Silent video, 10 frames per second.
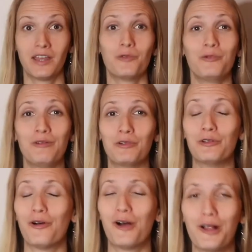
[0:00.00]
We would
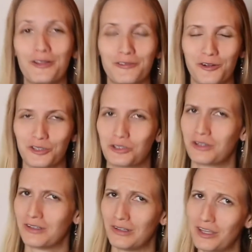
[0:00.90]
all, of course,
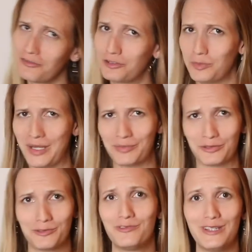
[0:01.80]
love to be able
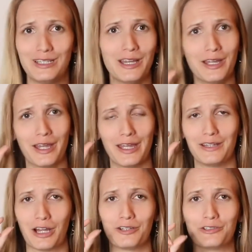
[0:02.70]
to feed
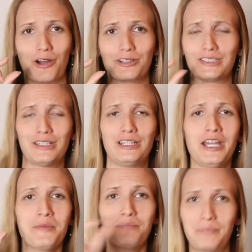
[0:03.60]
our dogs a
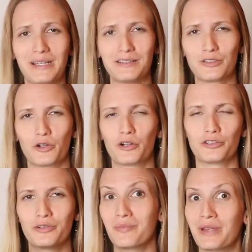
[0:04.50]
pill or
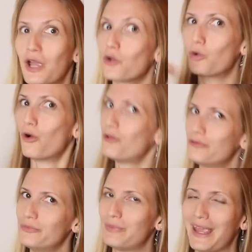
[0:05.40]
some
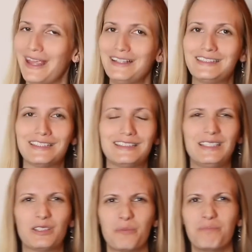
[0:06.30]
golden paste and
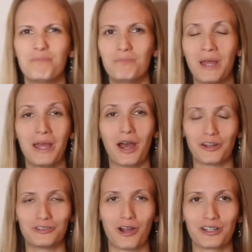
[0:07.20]
see our
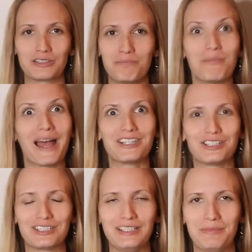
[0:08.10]
dogs
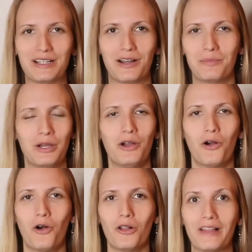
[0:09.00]
magically become
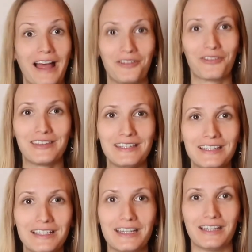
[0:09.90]
all
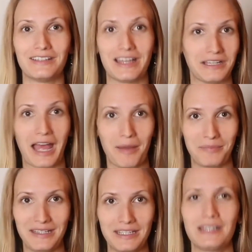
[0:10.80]
healthy and
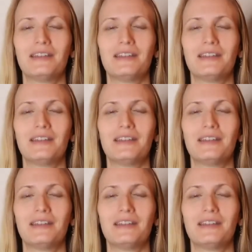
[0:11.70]
happy.